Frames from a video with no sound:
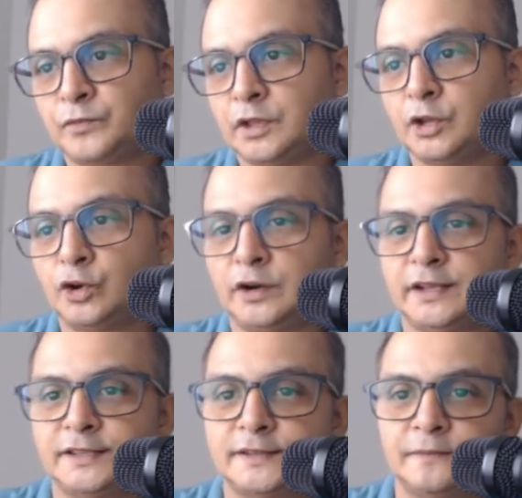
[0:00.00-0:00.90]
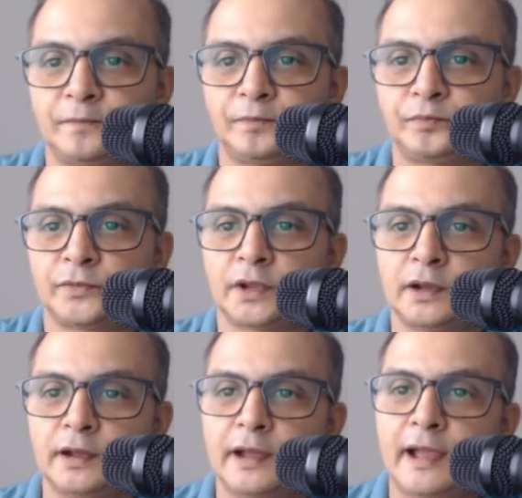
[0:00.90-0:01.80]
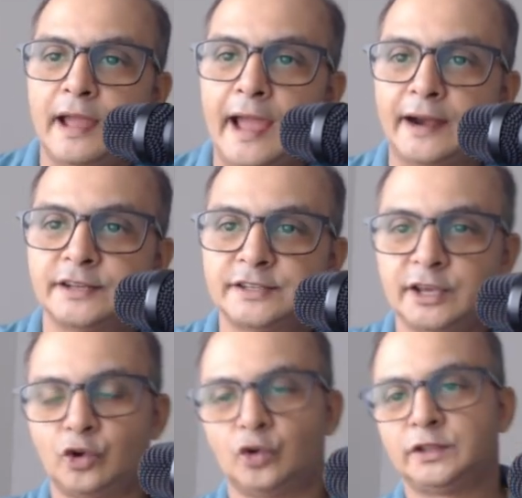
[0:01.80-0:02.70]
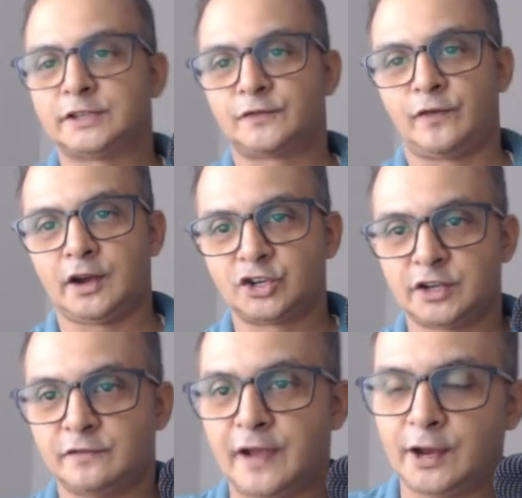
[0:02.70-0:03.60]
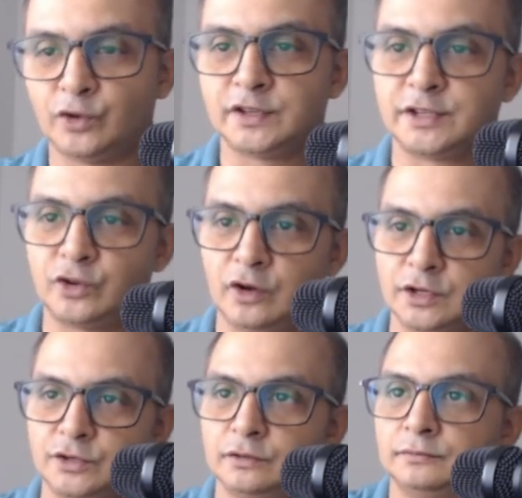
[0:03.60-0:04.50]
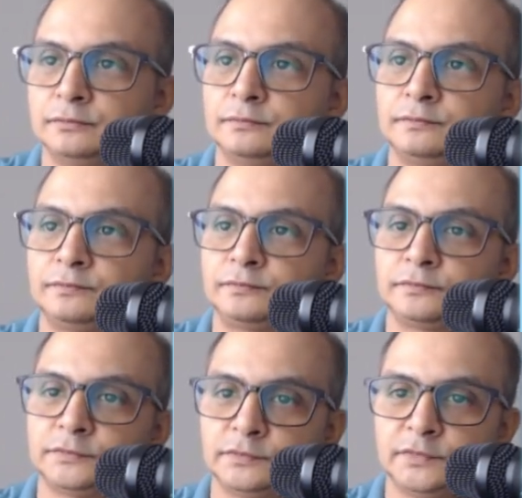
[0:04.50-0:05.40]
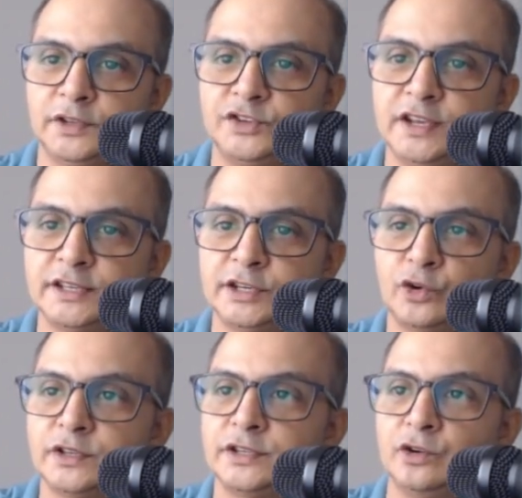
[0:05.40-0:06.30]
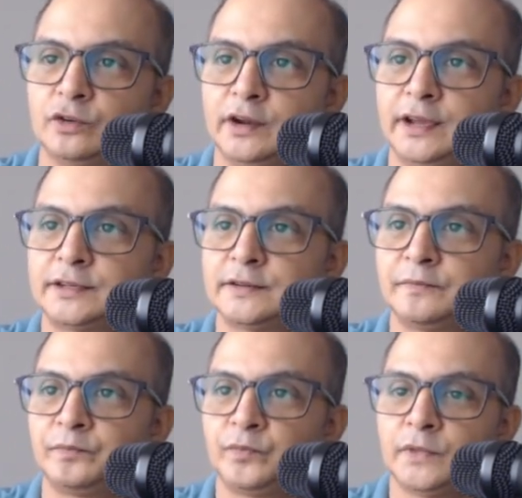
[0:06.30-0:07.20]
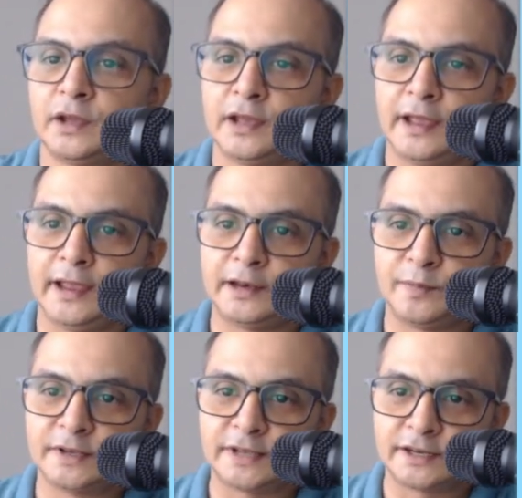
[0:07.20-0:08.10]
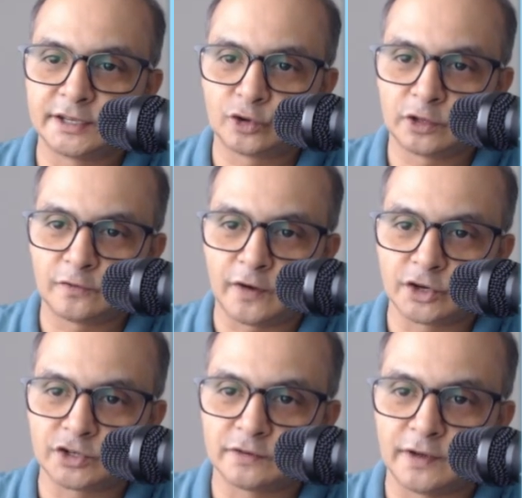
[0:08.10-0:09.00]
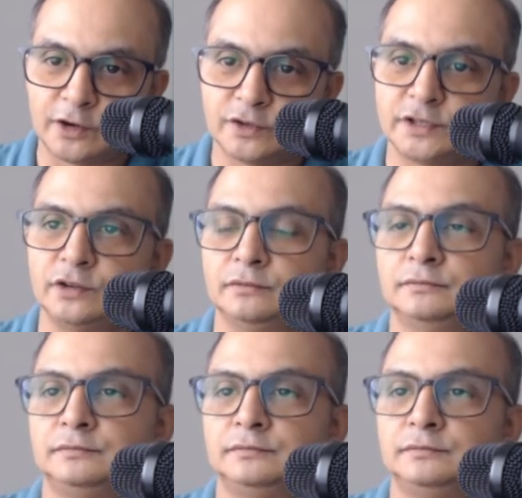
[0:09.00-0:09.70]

you notice at 0 this function value is 0 also. The g0 is 0, correct? It means at 0 the function value is 0.